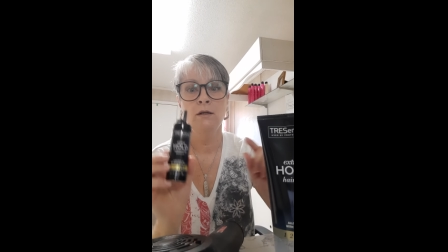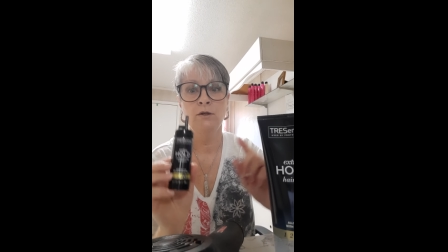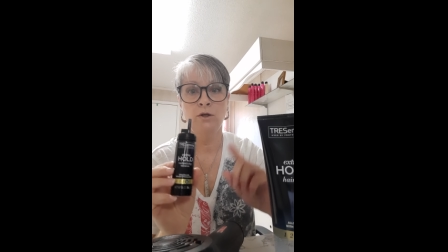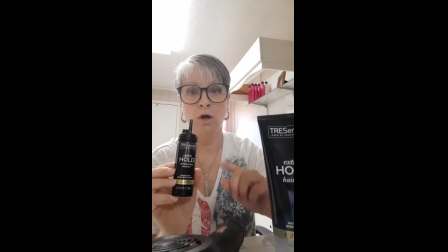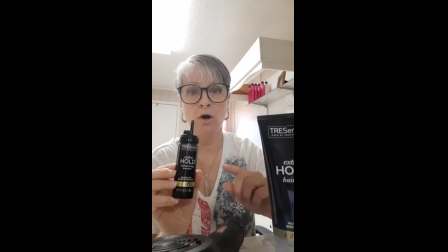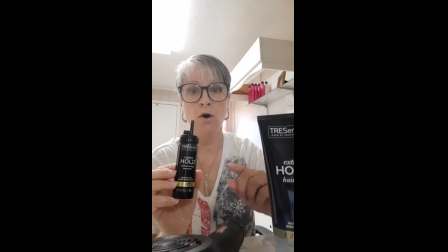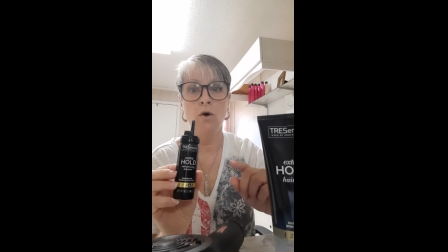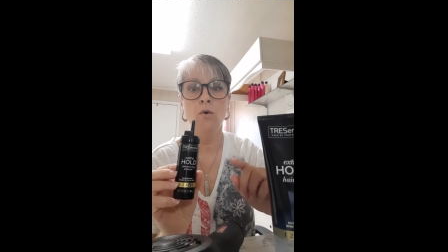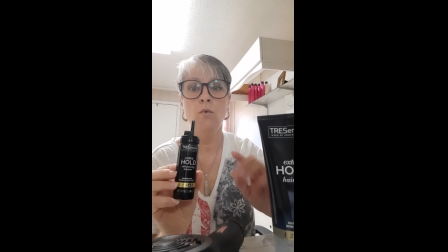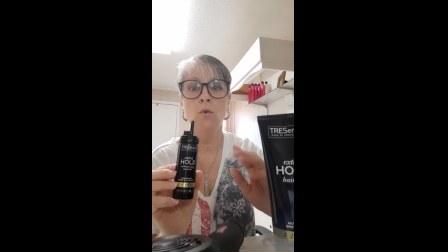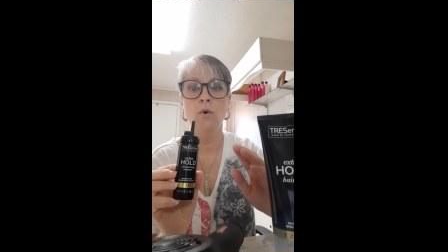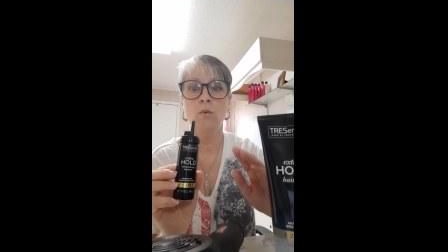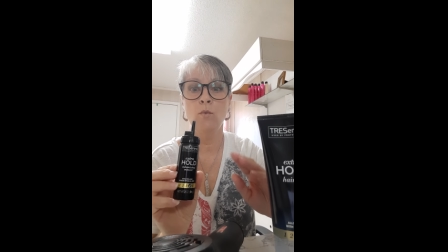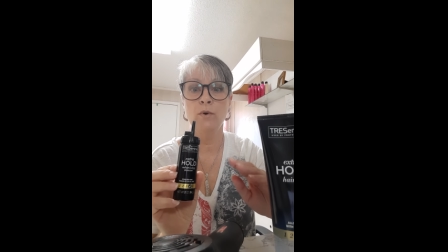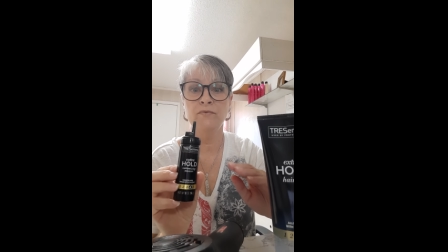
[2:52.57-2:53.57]
Go
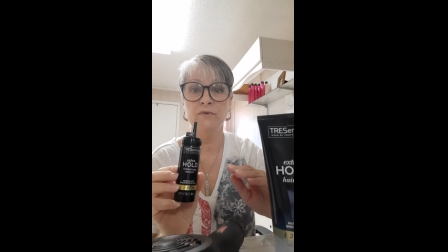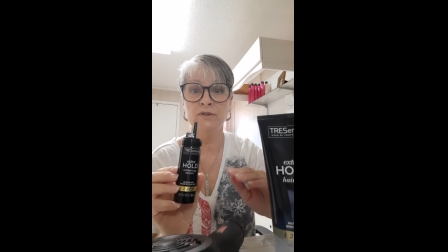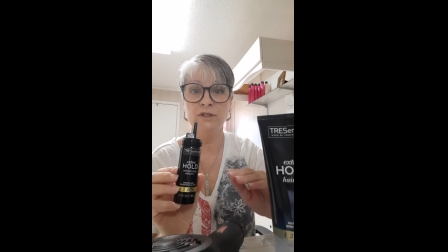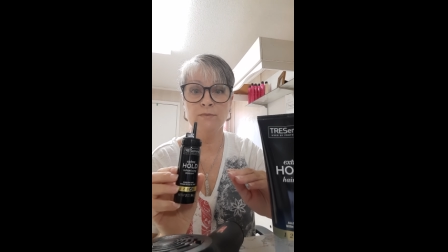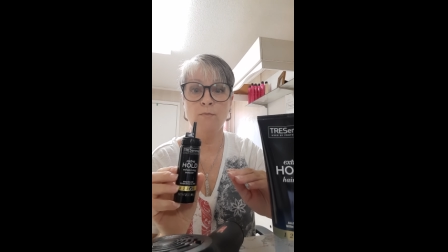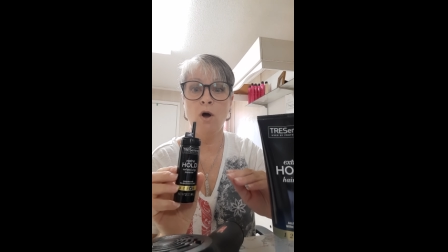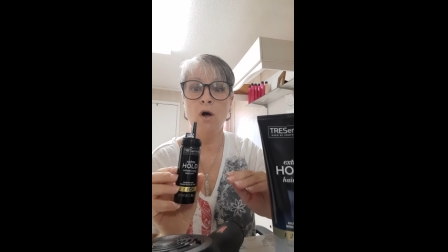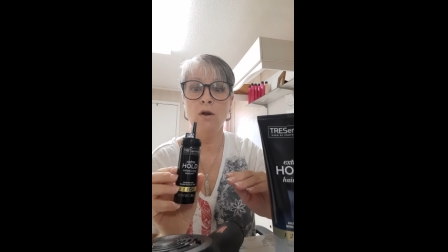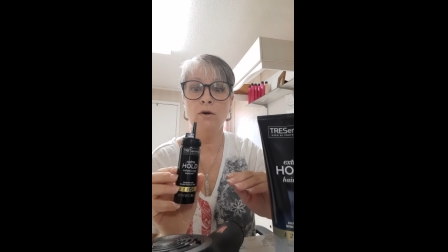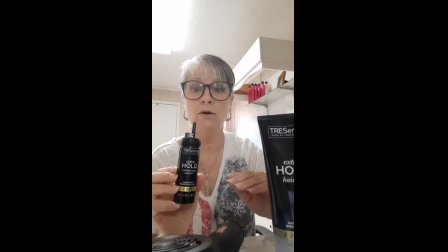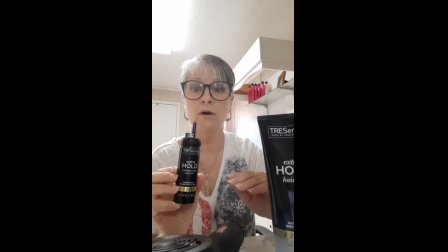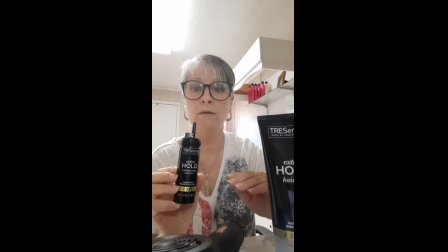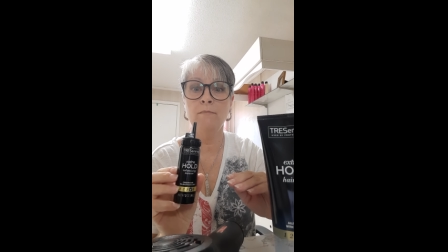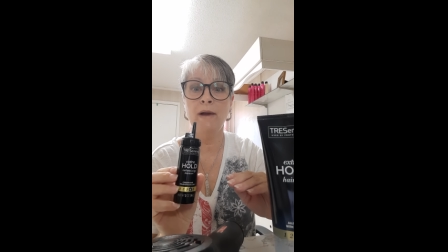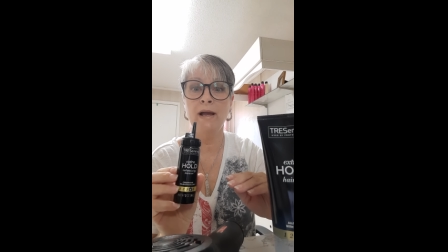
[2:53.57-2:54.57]
with a smaller
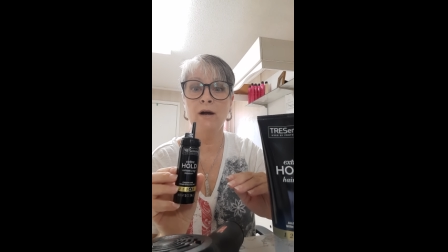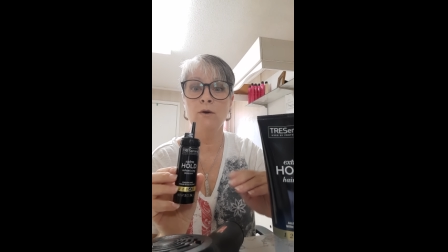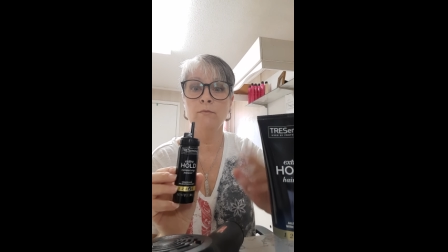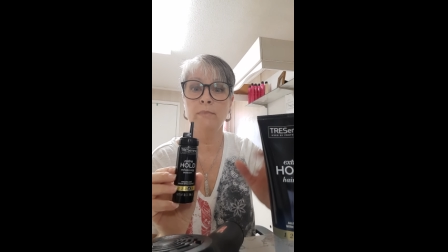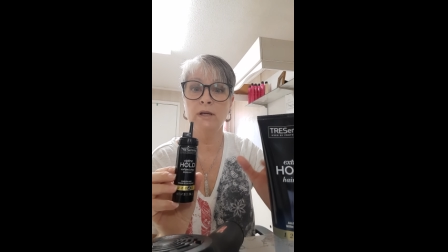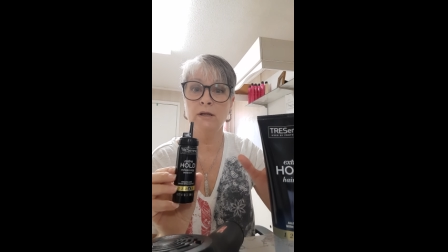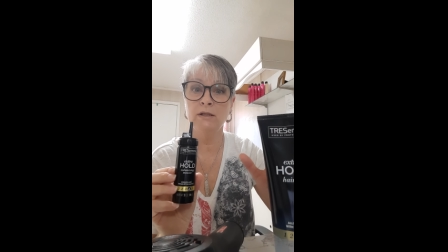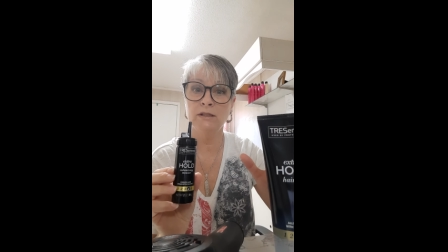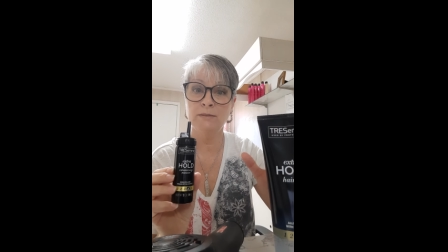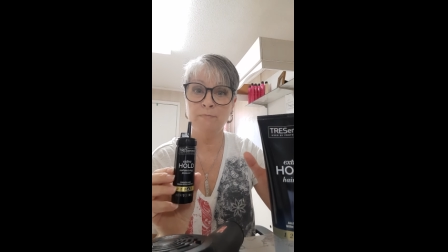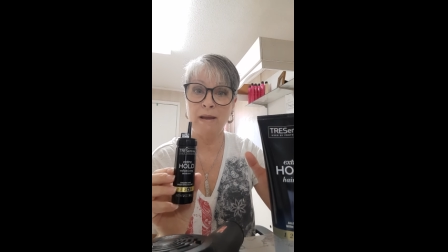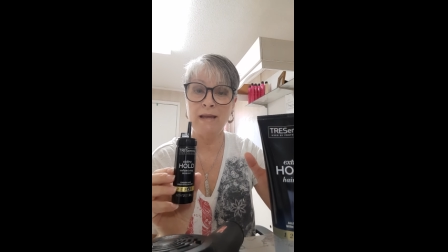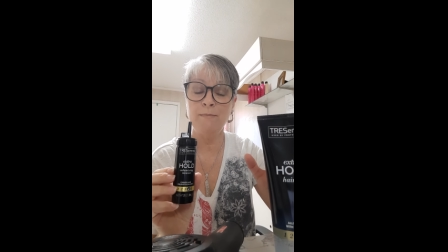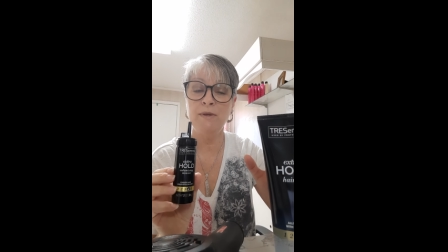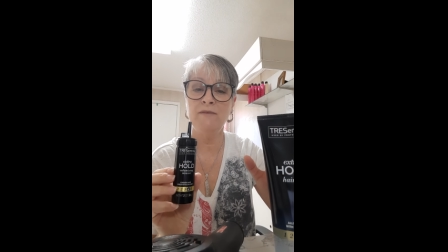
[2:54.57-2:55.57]
amount because
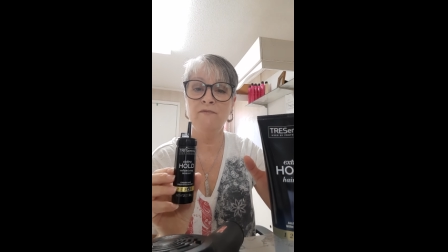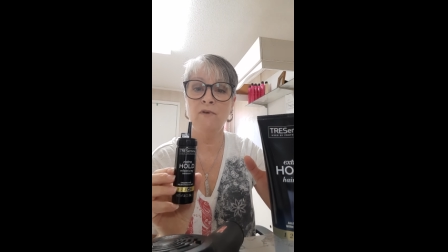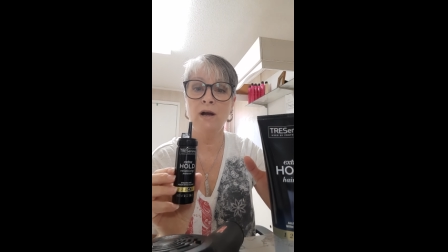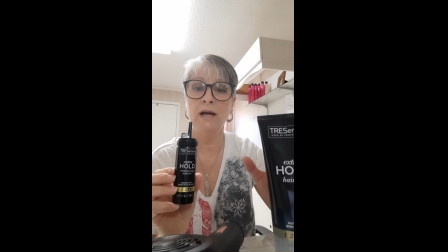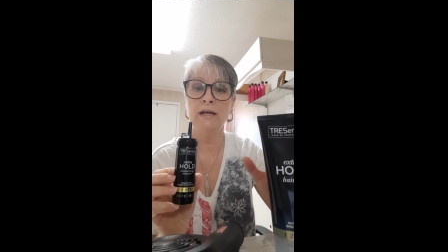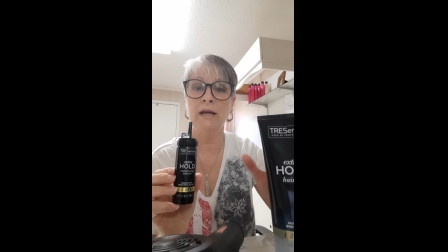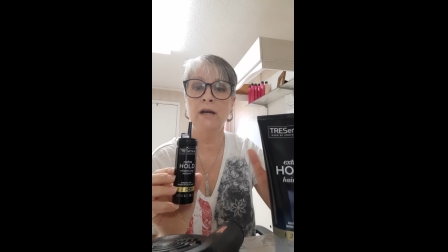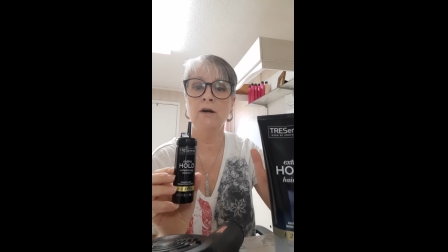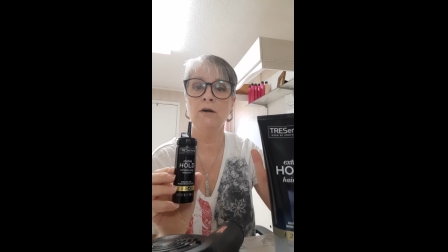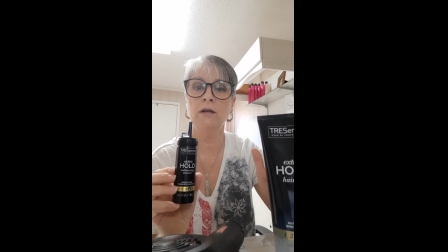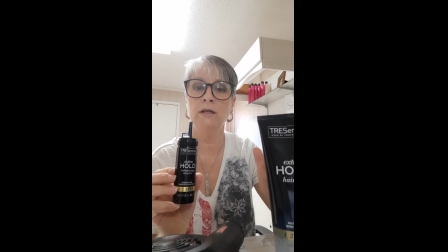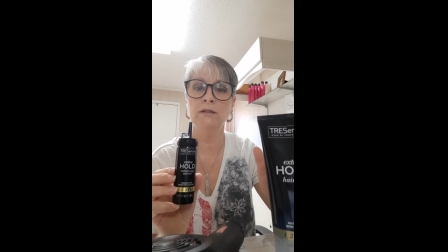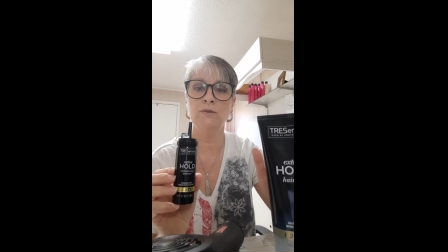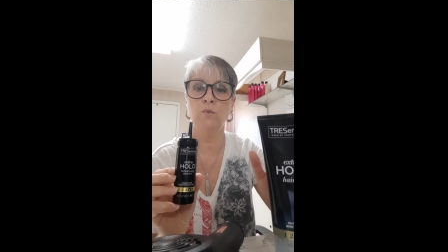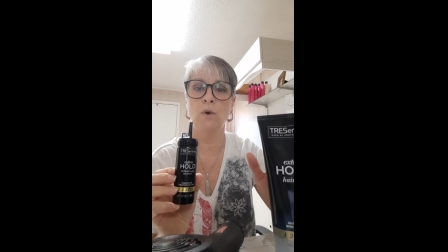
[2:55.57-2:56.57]
baby fine hair
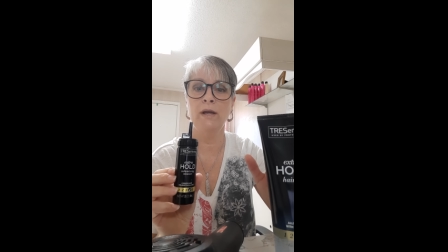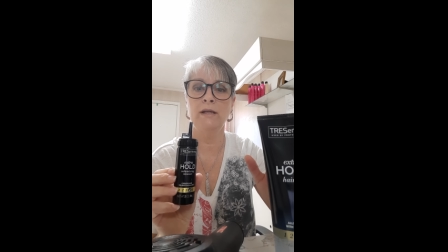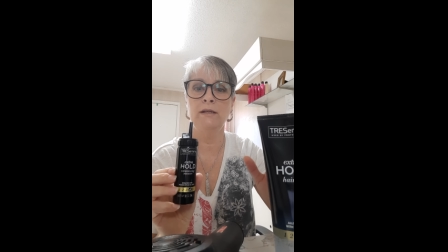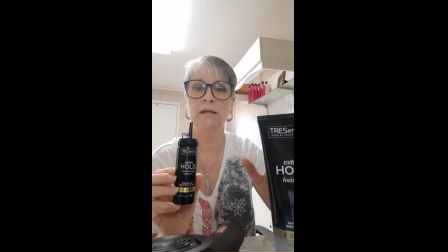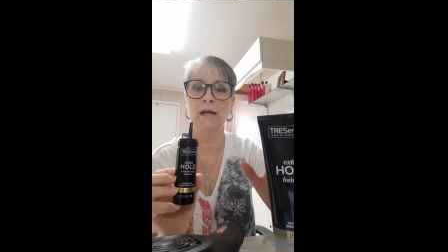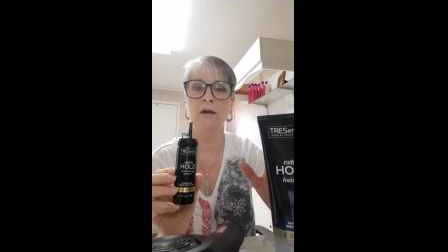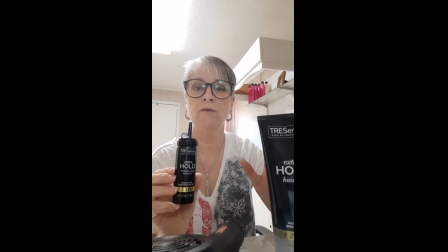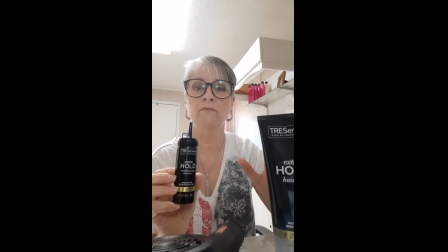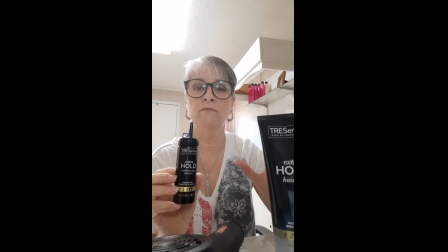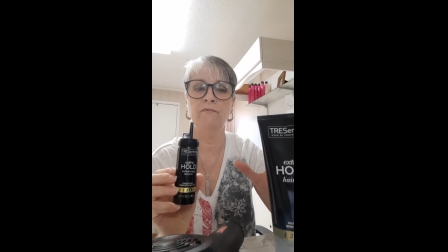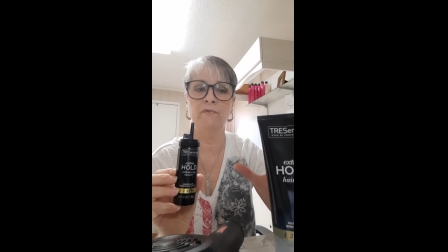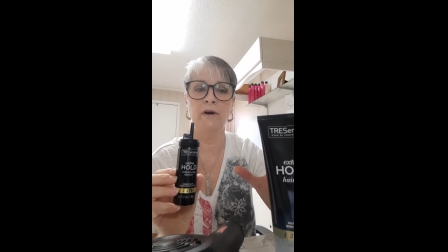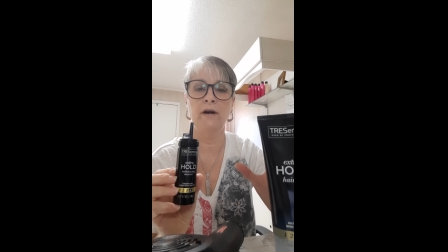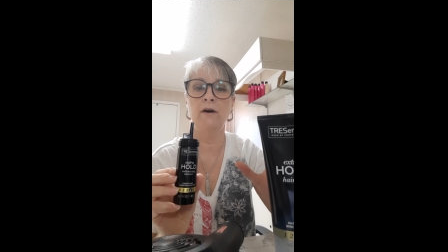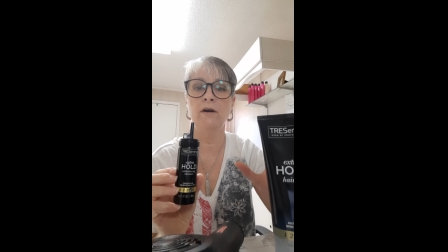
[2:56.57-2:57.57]
gets weighed down
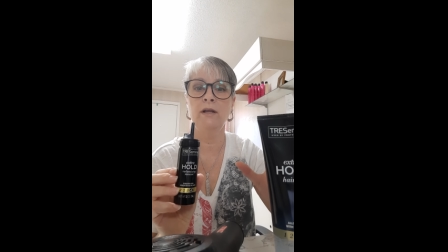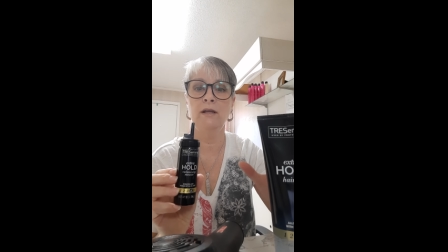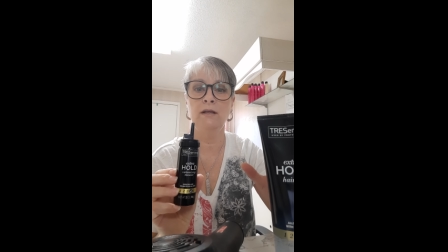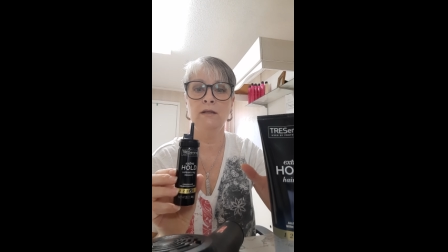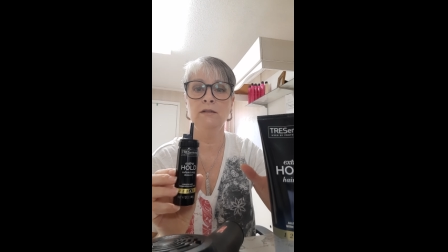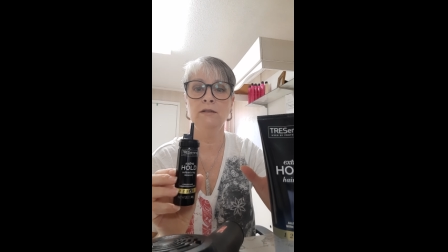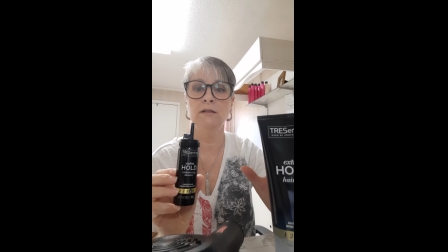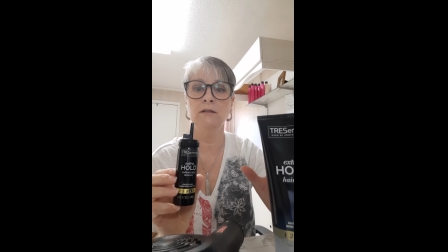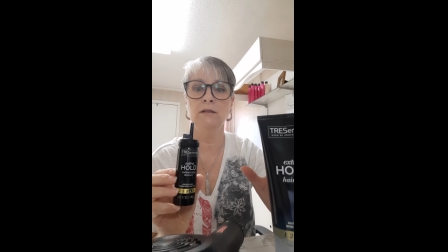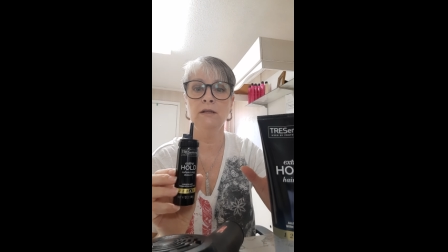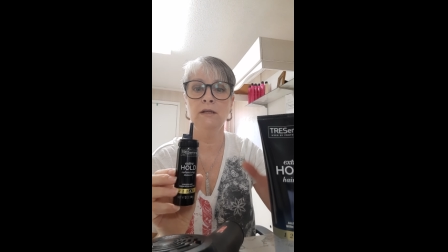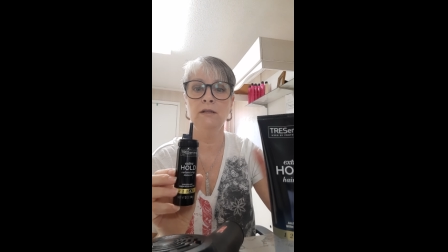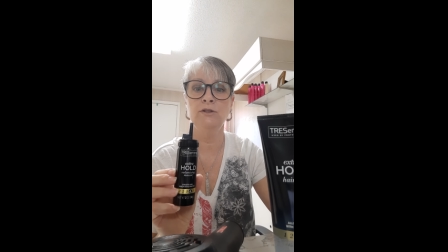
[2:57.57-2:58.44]
very easily.